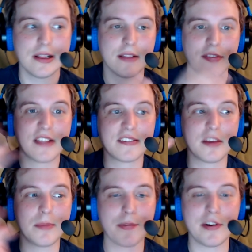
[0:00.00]
that's
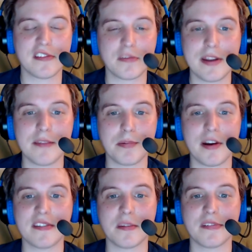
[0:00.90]
going to be pretty sweet.
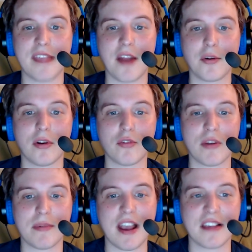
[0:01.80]
Play some Saturn and
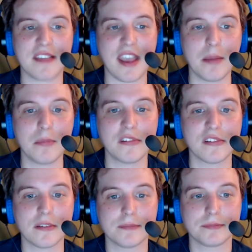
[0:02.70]
Dreamcast
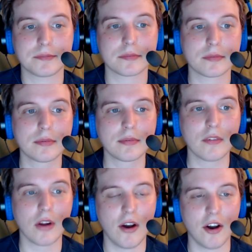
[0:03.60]
games
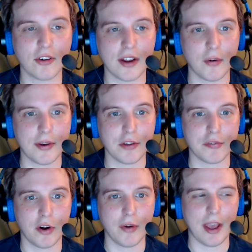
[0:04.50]
on your
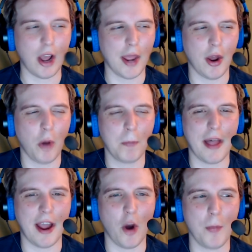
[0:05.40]
phone. I
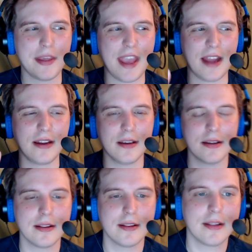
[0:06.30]
hope you can.
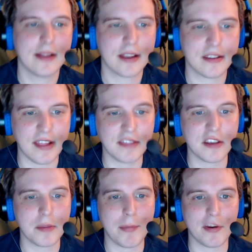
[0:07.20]
Because that's
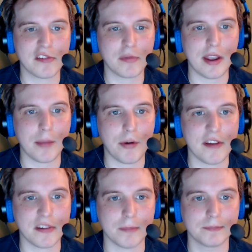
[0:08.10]
going to be pretty sweet. I can play
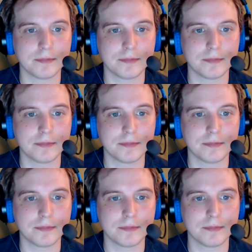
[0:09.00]
some